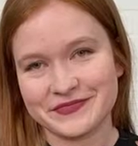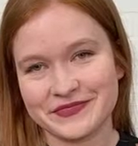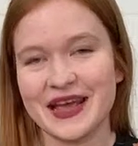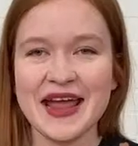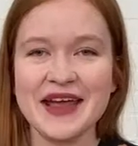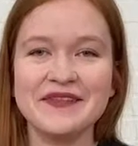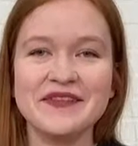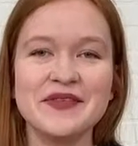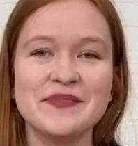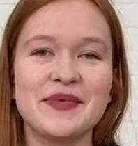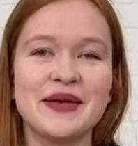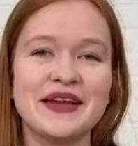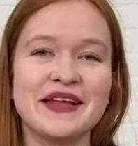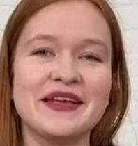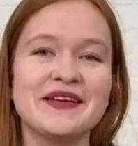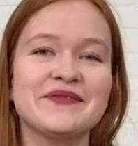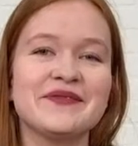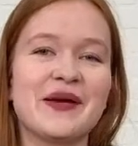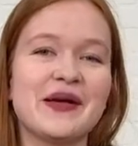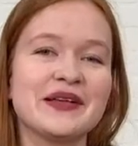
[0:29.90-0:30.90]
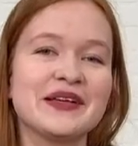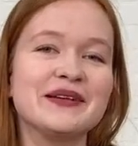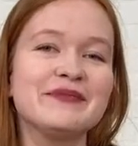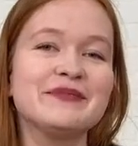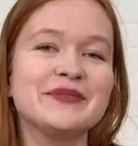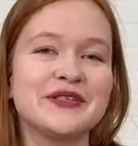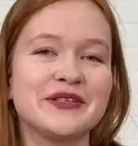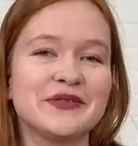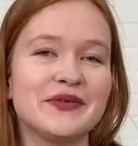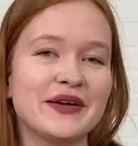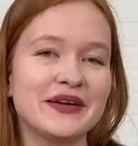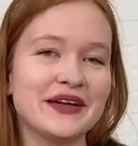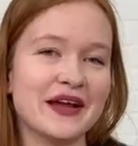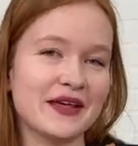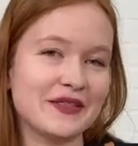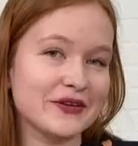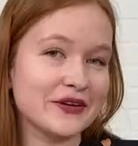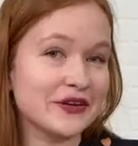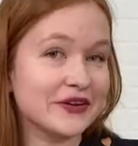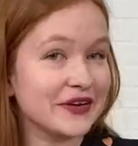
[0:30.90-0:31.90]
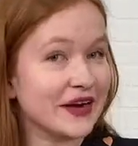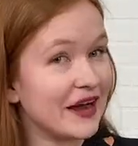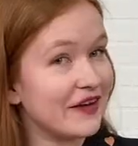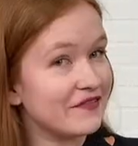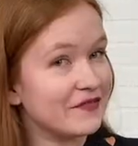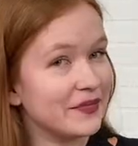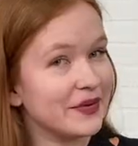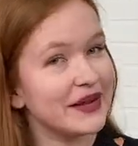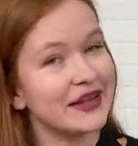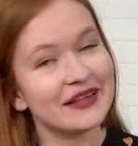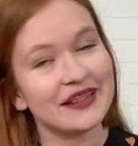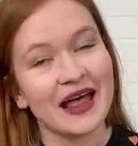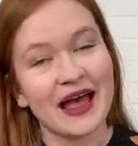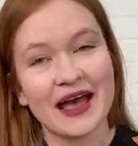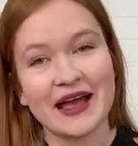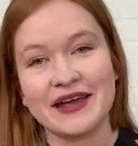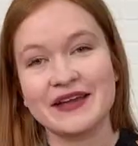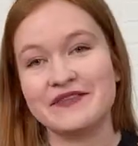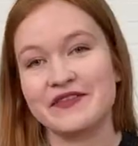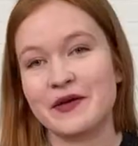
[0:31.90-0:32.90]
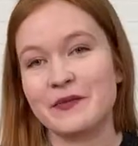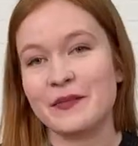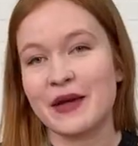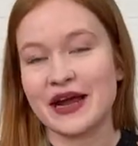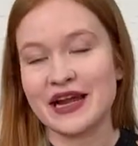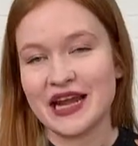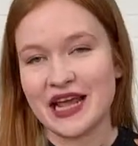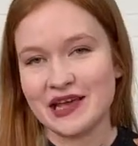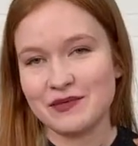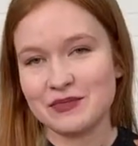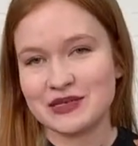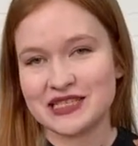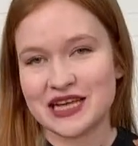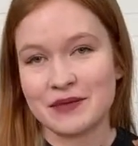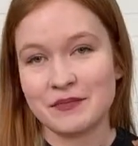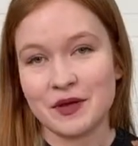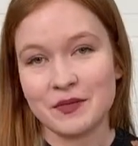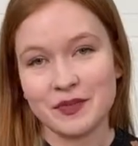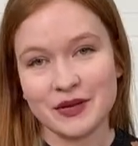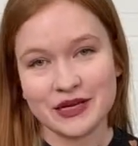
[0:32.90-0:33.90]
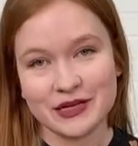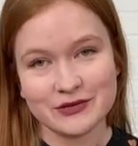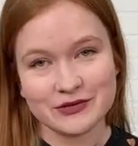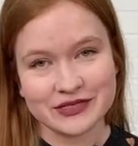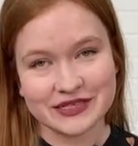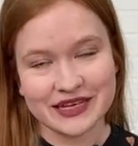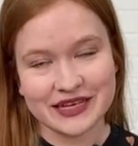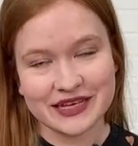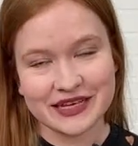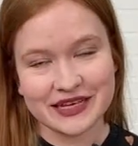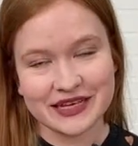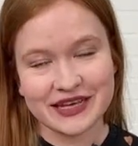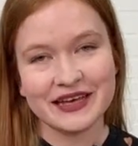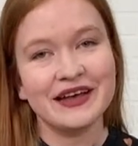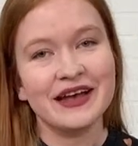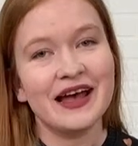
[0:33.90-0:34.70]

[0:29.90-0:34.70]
Hey everybody, welcome to another Craft Break Live. My name is Emma Panuski.